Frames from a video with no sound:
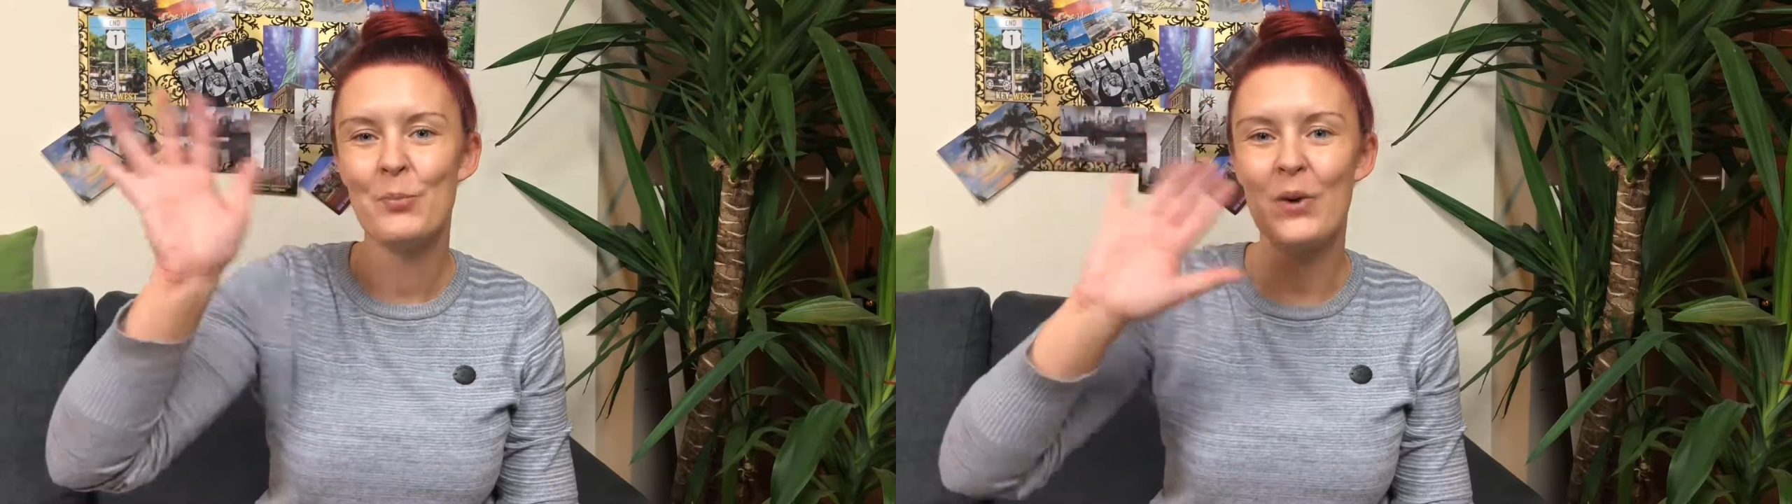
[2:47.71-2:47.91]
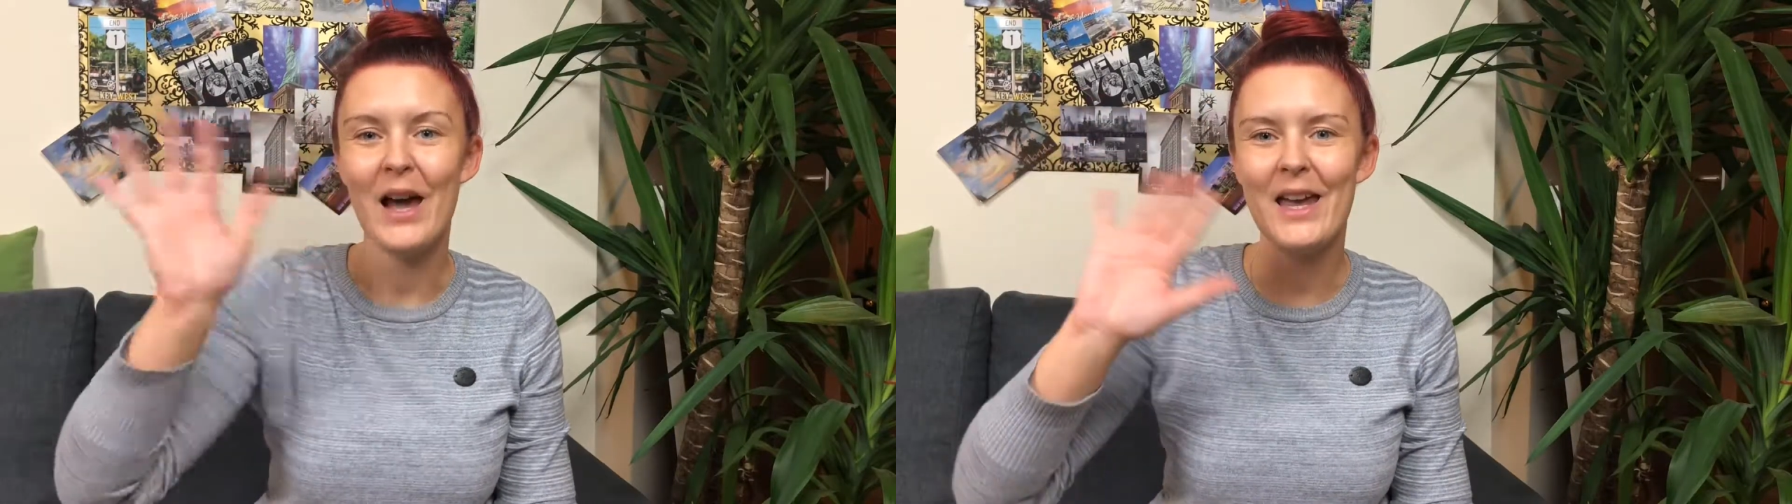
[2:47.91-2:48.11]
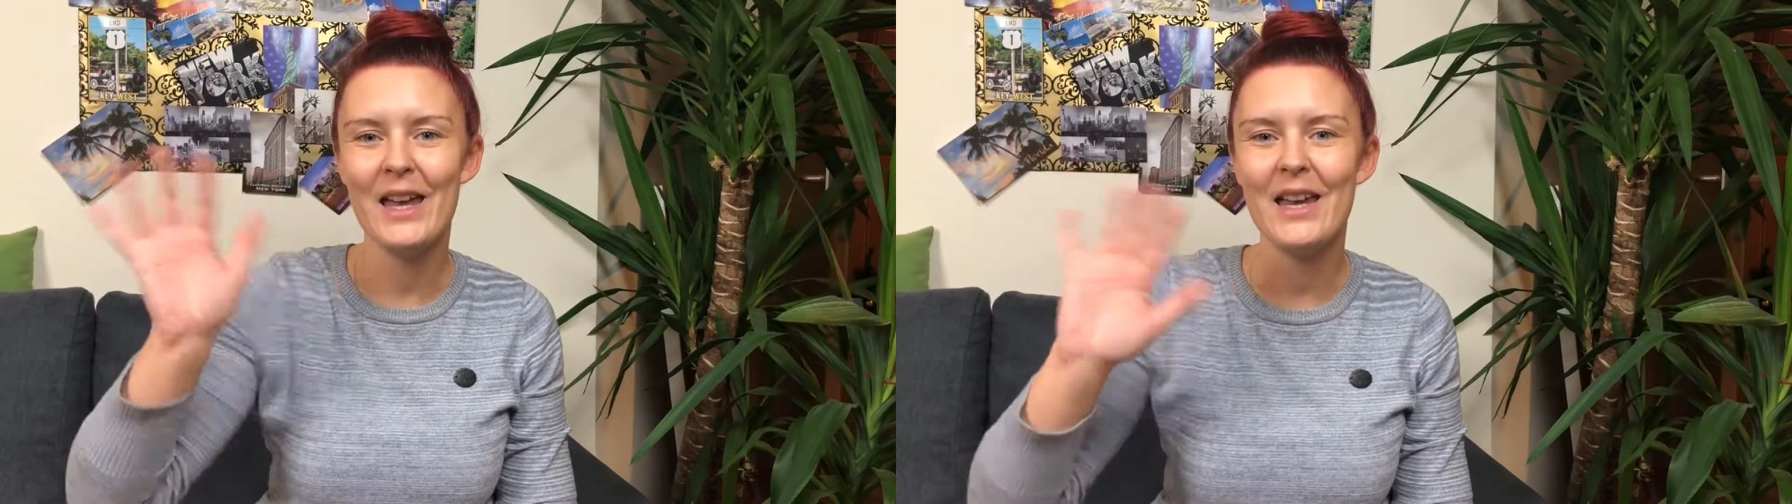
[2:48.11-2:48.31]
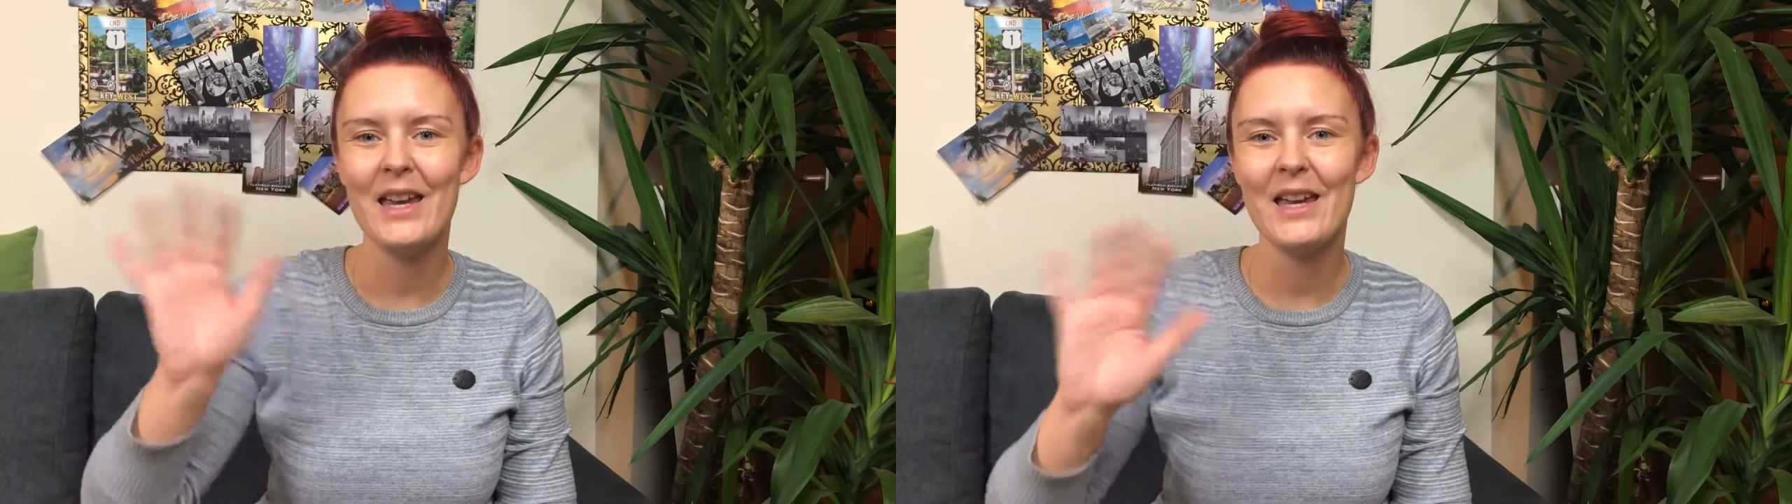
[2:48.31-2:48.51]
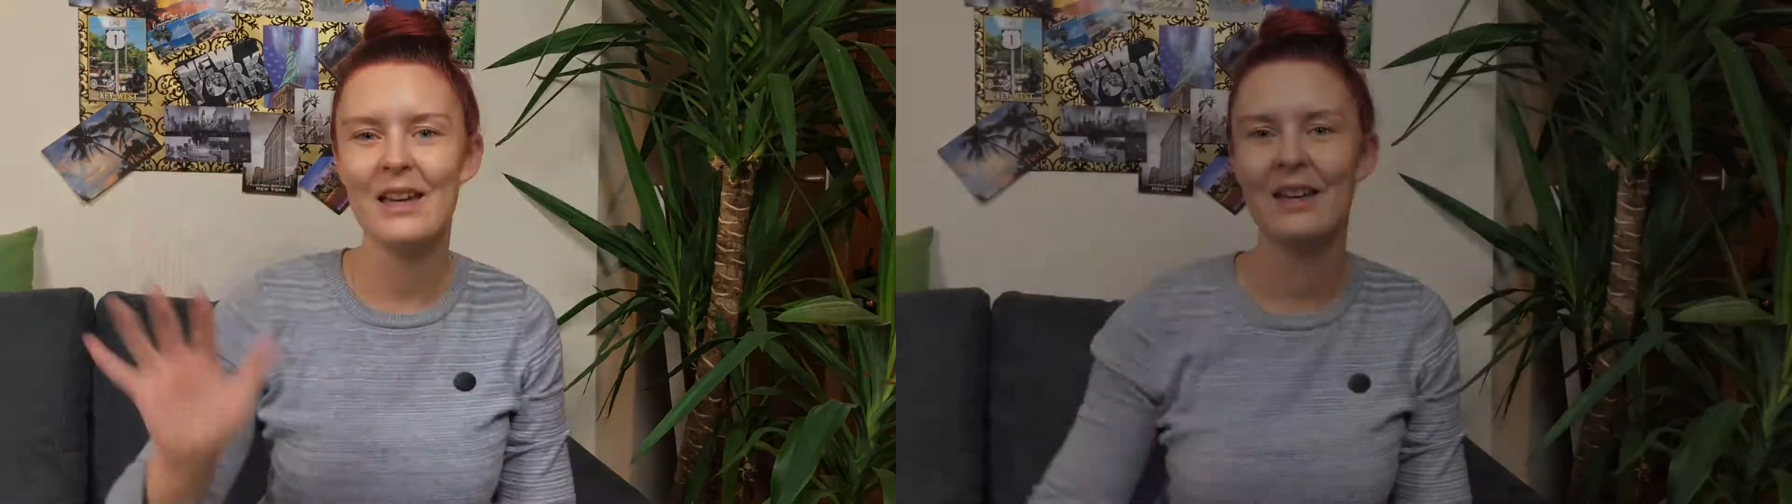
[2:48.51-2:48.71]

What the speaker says: bye!